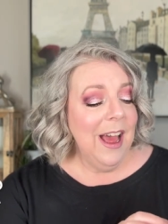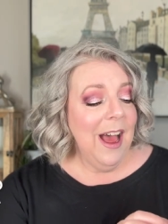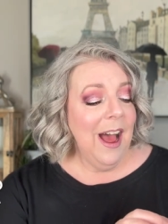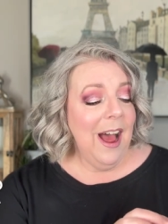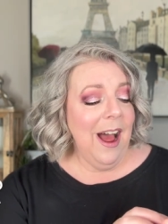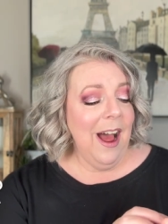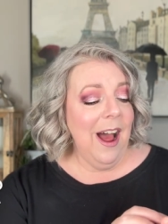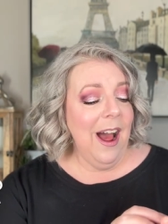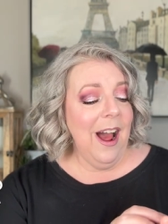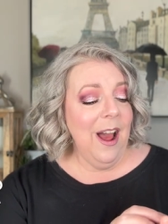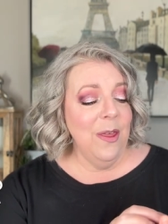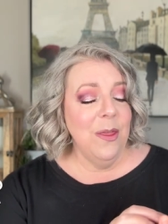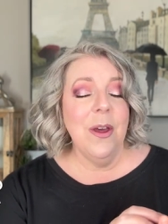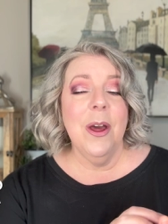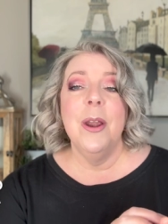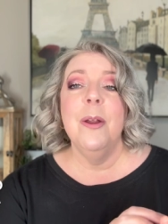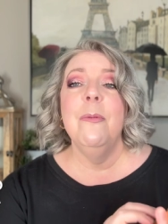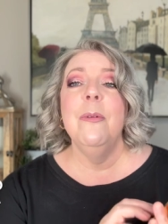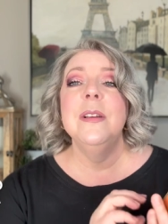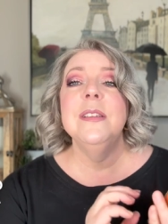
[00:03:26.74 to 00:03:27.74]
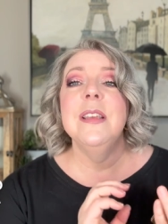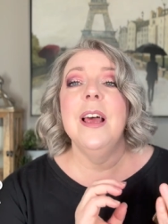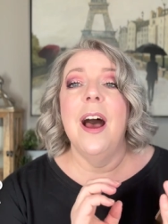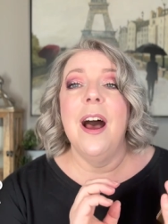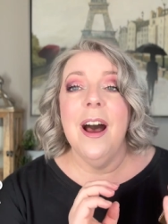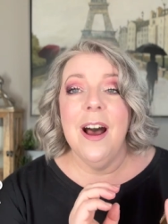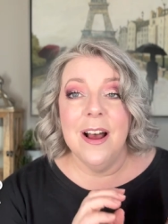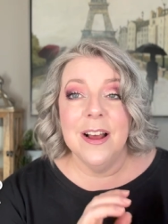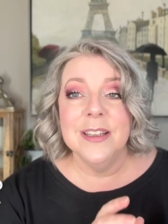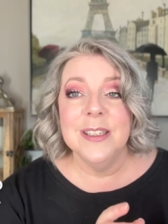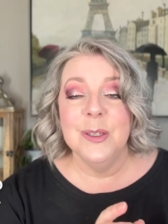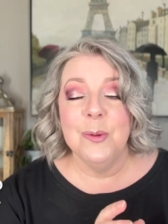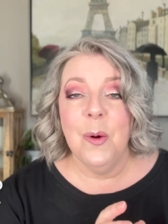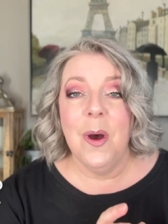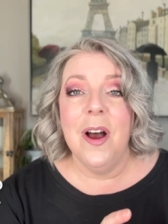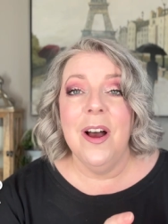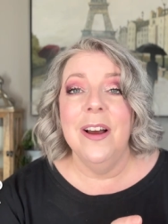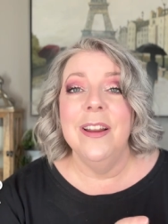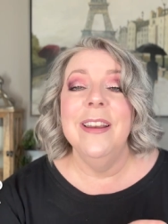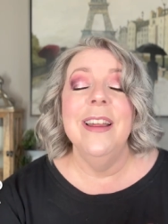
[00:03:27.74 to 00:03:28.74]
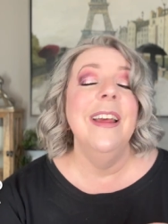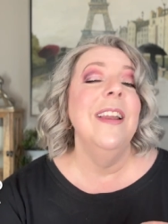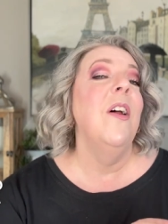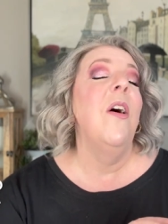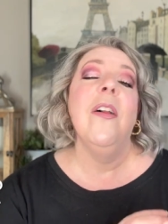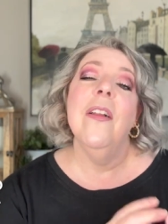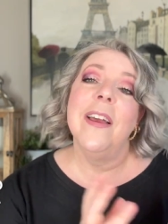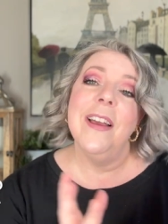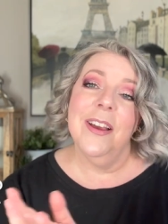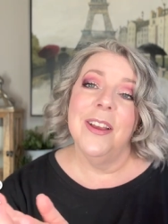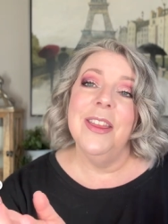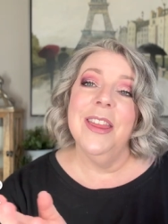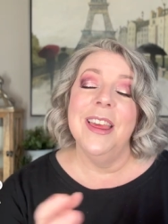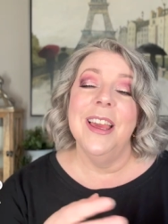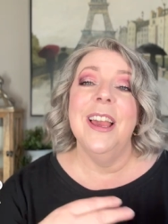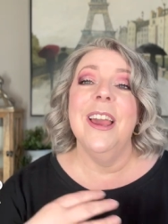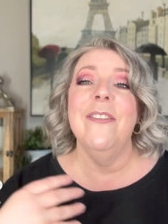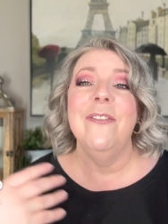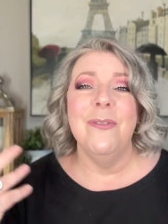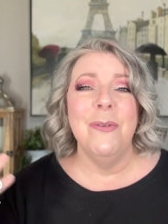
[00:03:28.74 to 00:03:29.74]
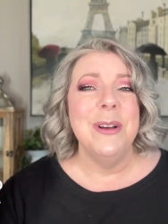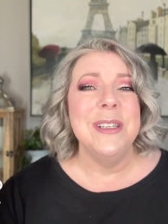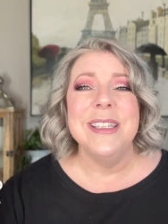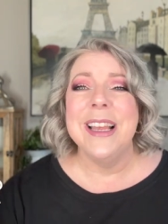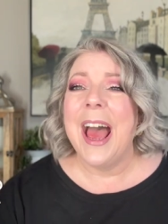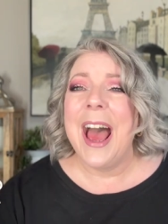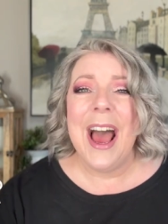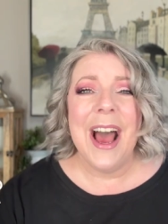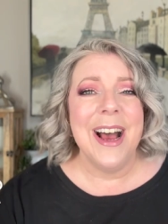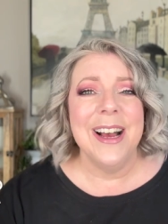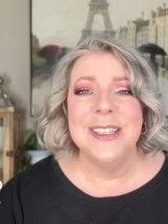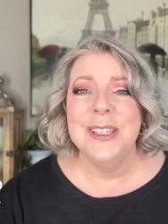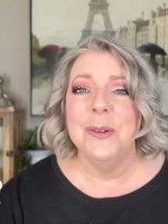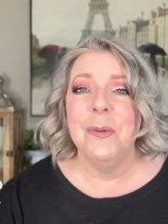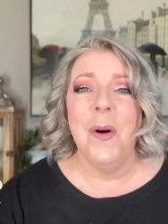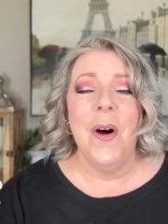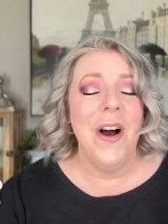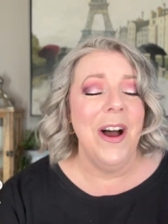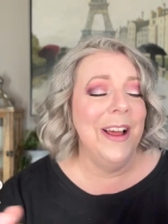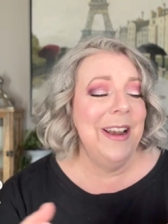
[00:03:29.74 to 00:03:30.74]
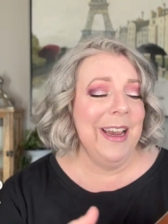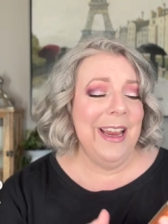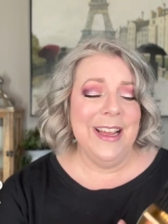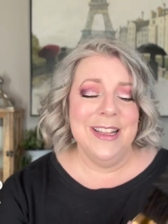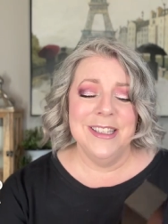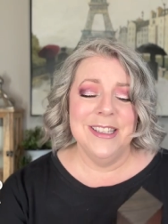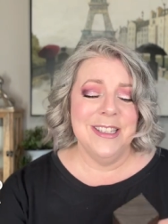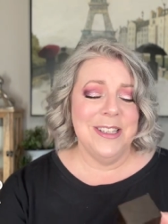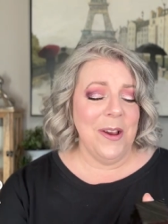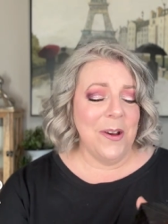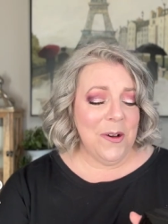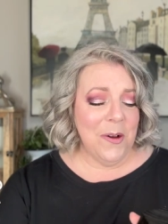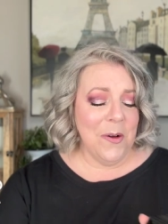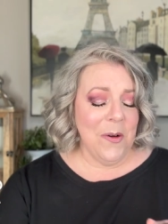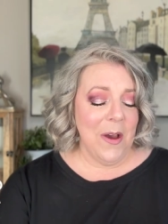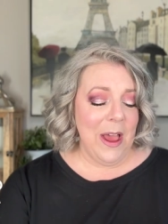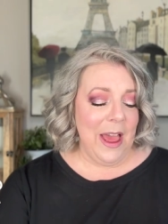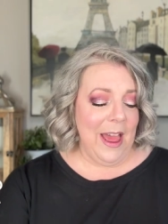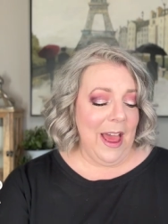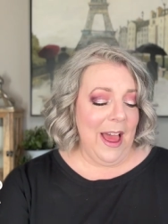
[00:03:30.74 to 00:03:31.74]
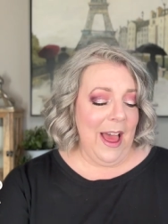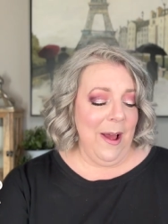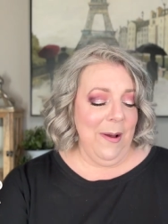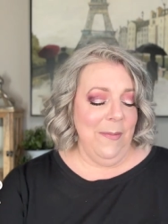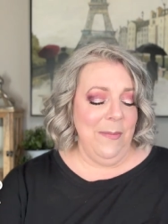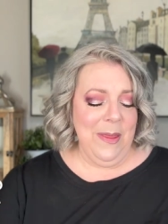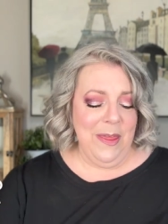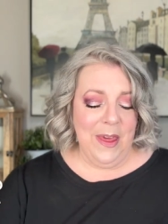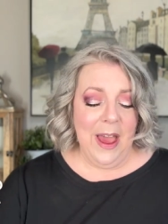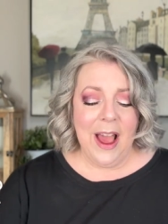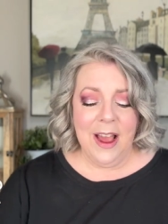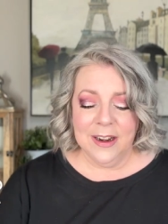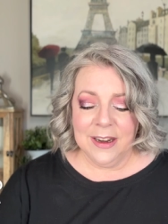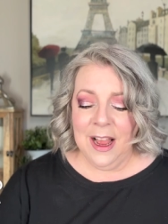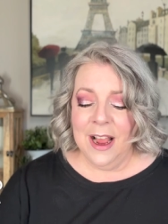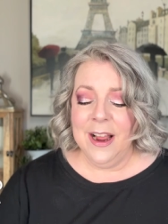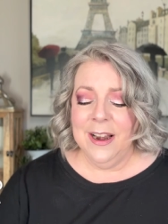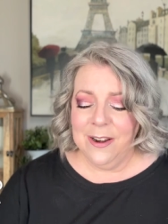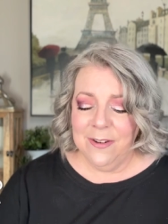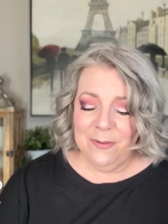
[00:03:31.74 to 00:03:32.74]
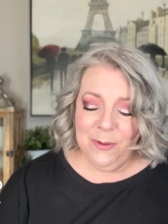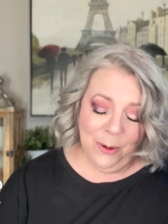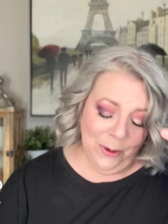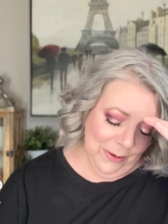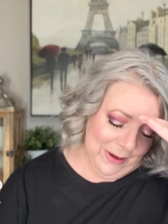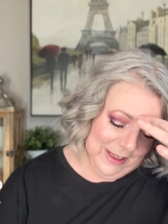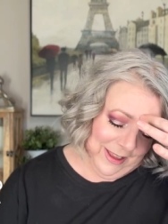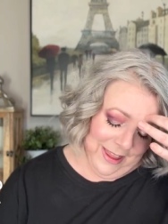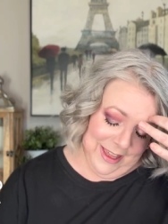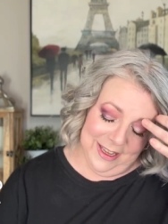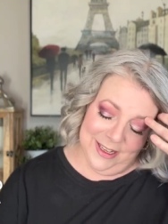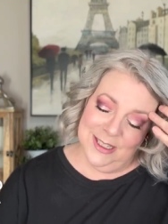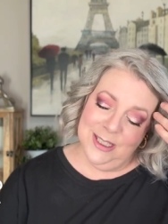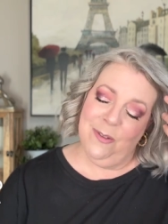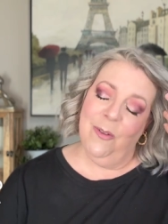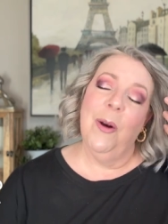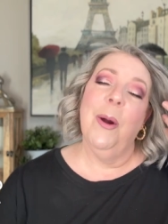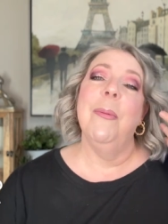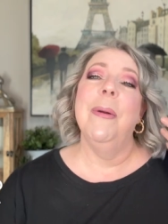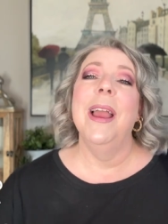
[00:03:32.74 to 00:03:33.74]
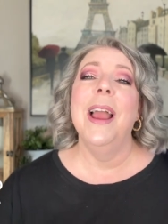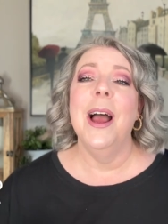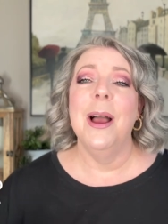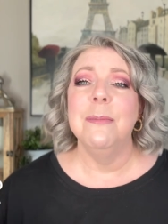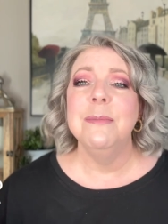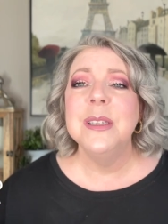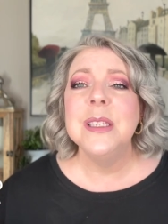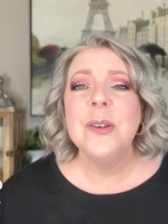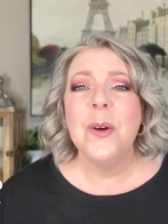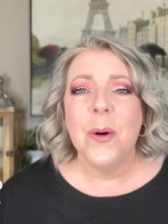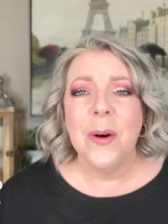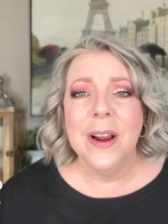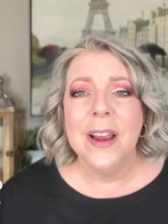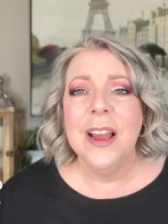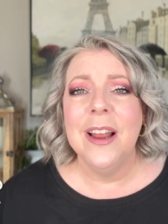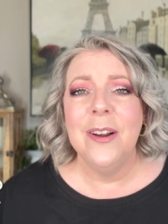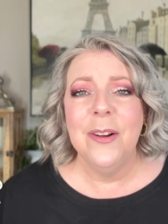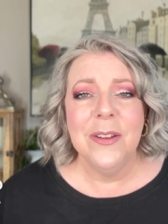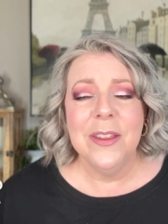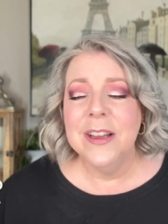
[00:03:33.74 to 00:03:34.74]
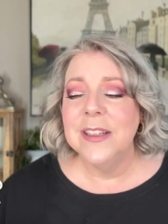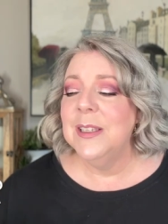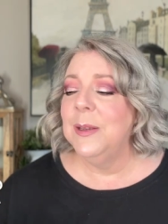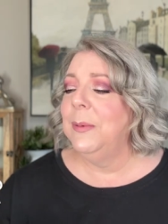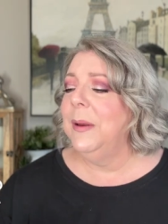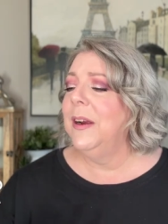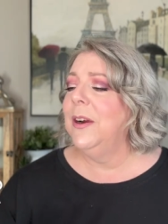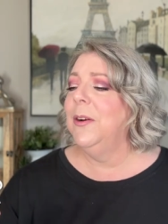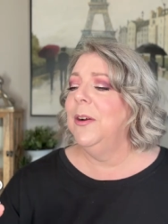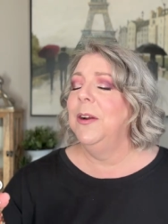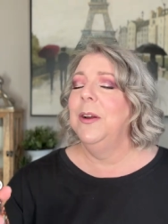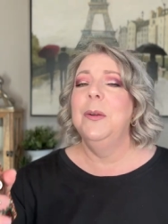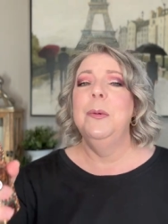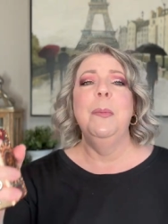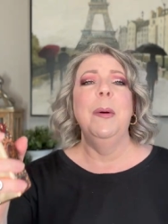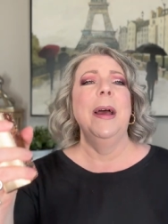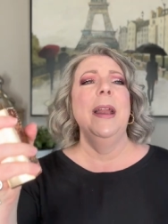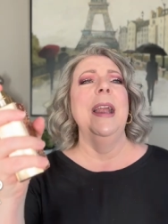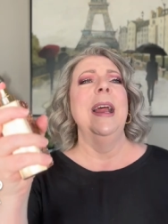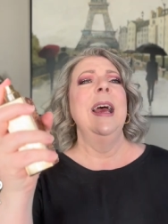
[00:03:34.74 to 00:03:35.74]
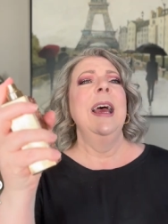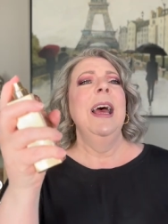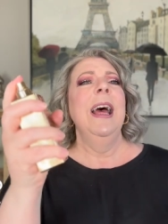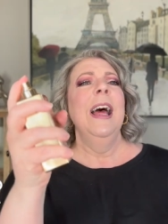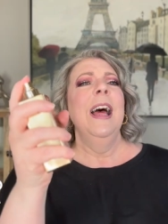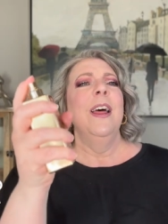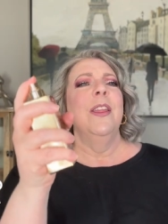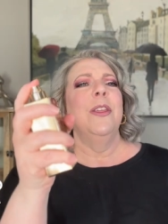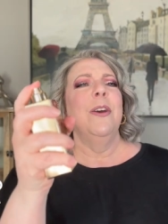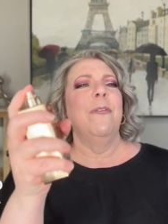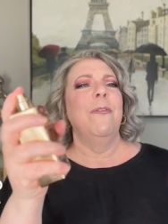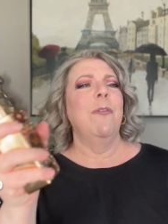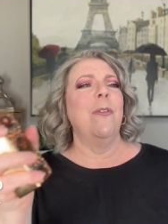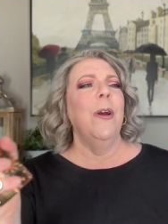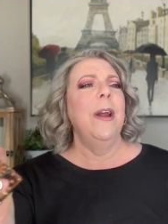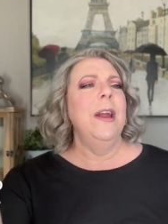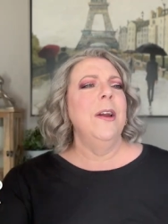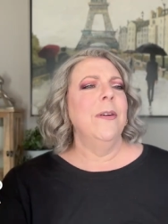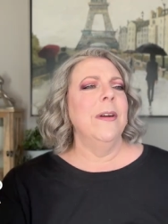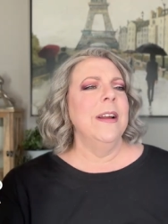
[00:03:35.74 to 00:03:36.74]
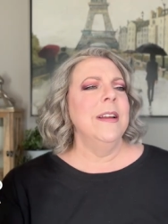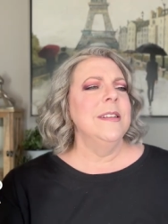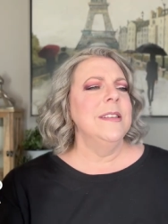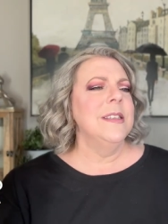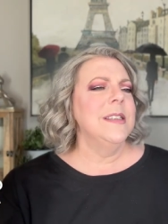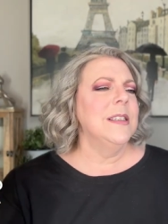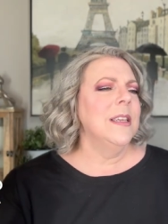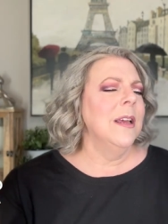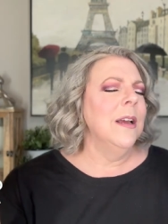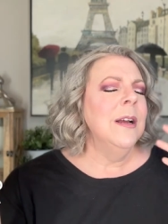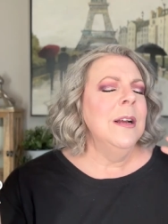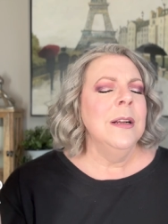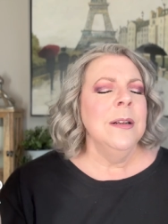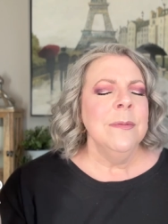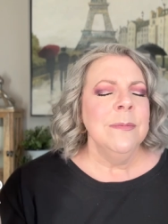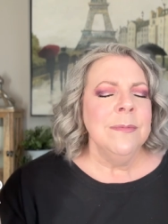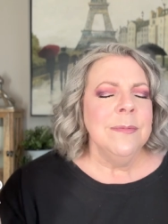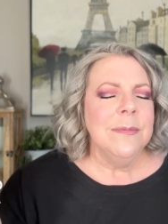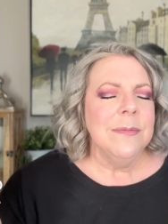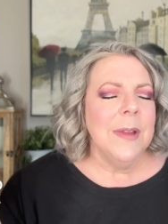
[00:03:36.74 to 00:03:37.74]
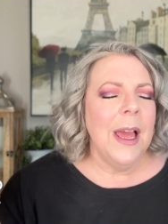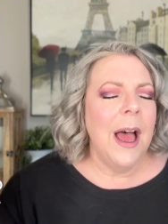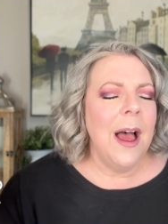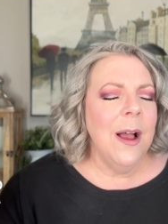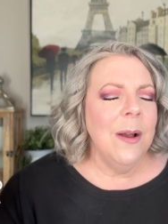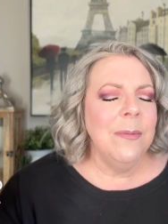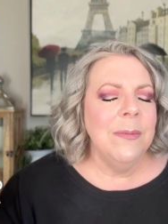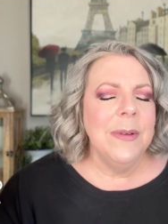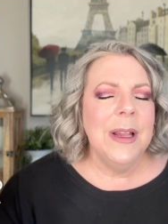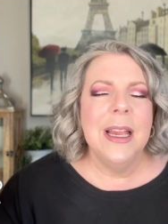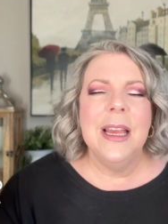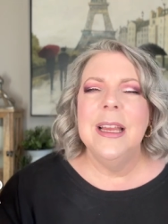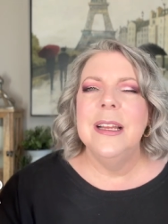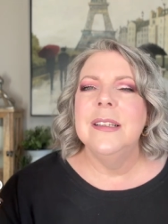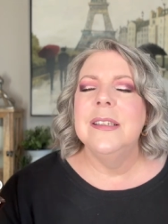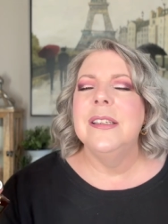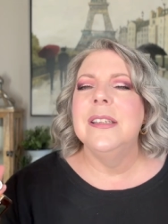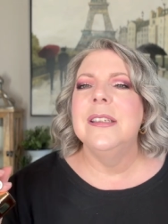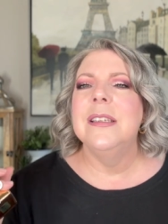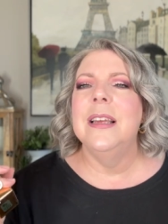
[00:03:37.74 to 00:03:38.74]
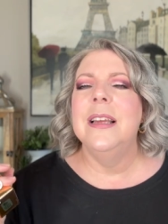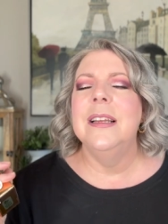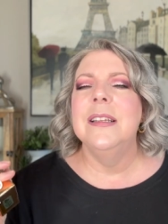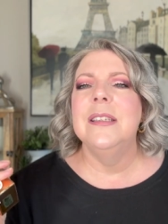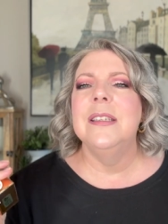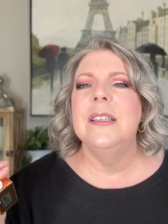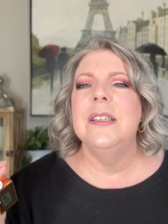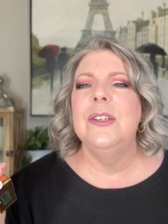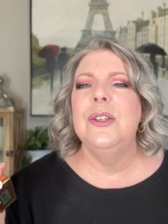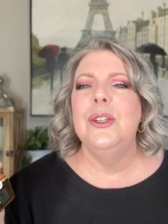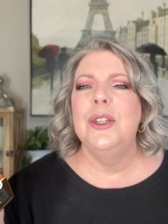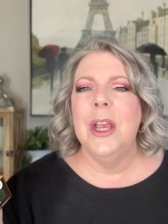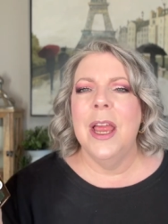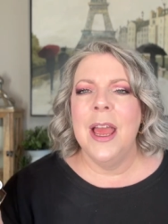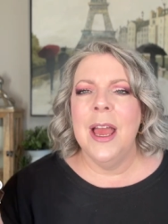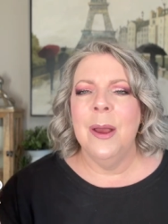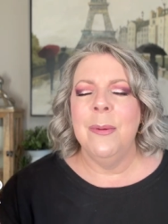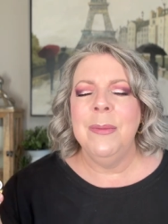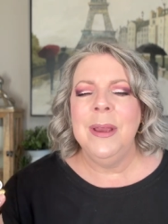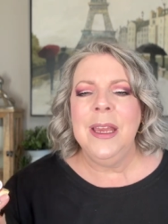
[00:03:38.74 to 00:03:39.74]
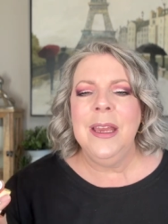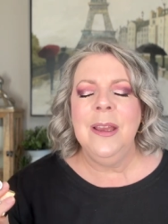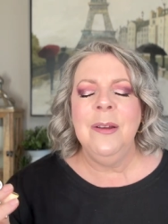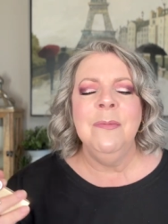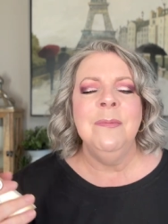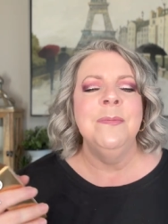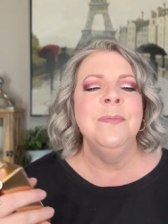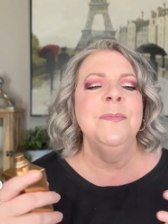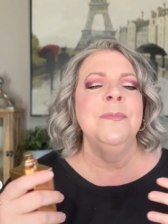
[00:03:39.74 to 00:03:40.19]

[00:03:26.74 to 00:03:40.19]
uh, I thought it was Aswad, and all I could think of was Aswad. And so um, that kind of ruined things for me. I'm sorry, I know that's a bit crude, but the fragrance, um, it's it's jammy,